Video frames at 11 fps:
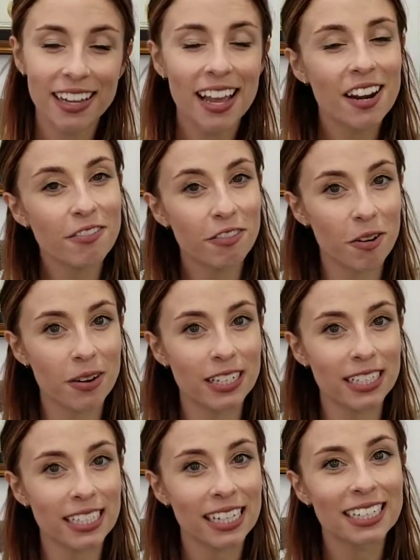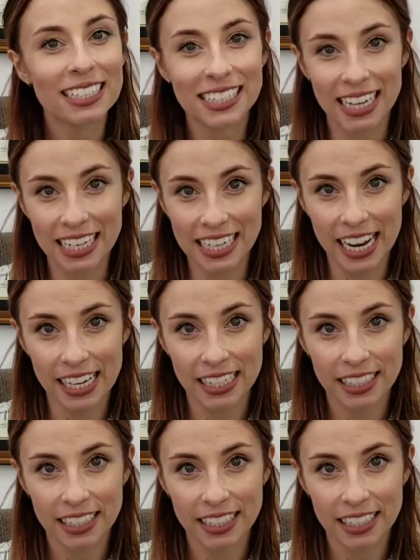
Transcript: and of course, Sunday.